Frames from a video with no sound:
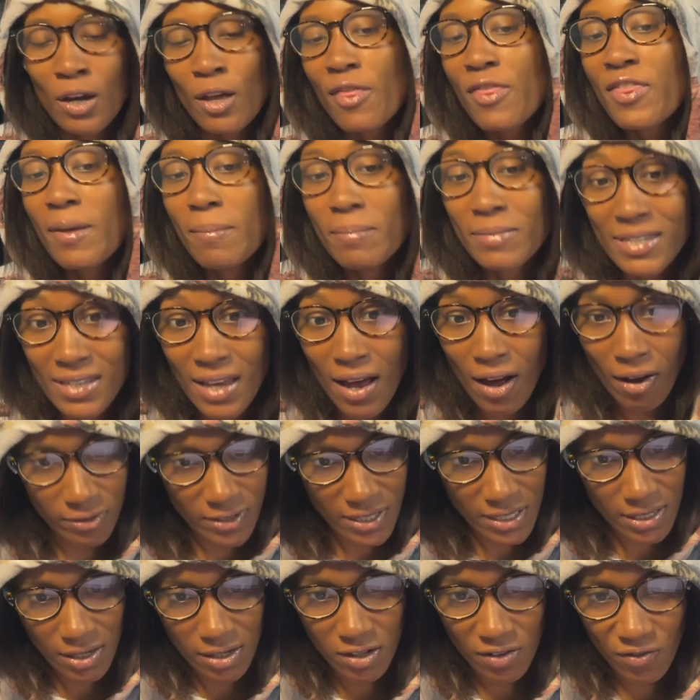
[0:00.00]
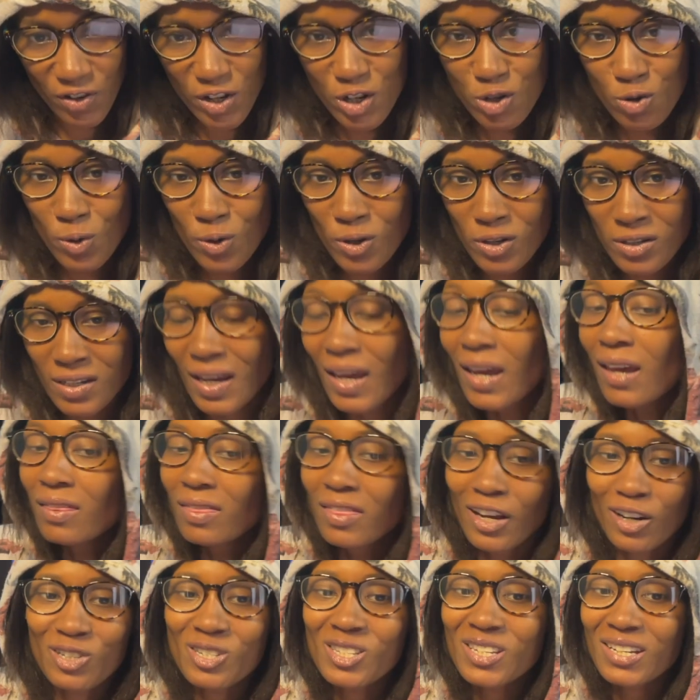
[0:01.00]
themselves as individuals in
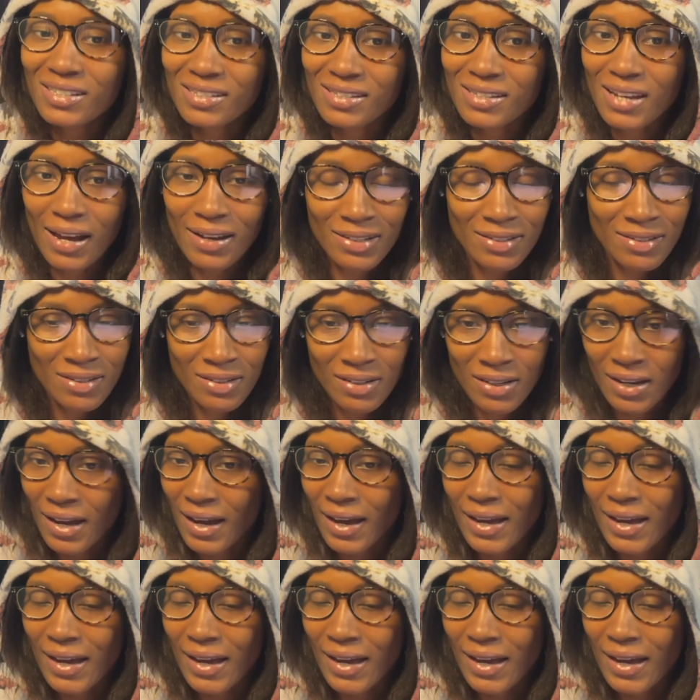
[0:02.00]
their success.